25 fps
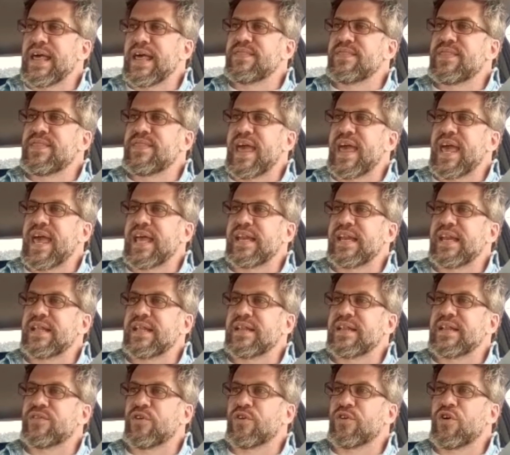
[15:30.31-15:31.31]
and
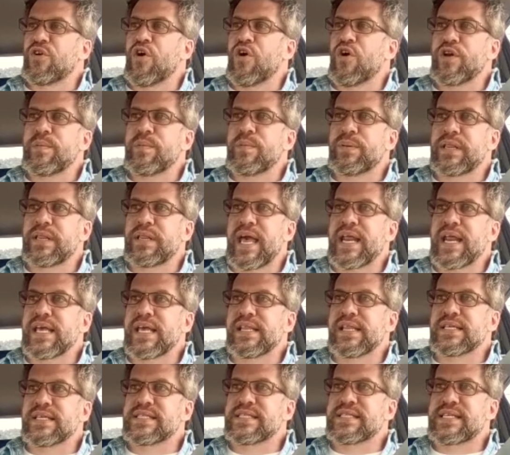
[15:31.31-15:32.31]
then they're already
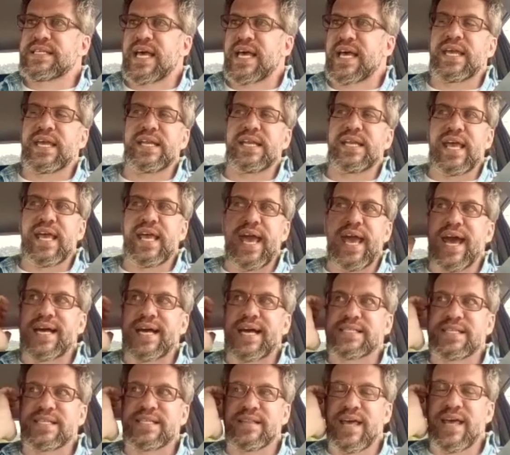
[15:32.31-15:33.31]
planning the second
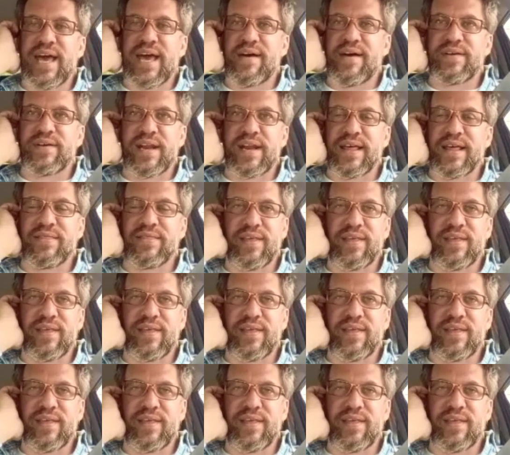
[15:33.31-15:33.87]
cast, and they haven't,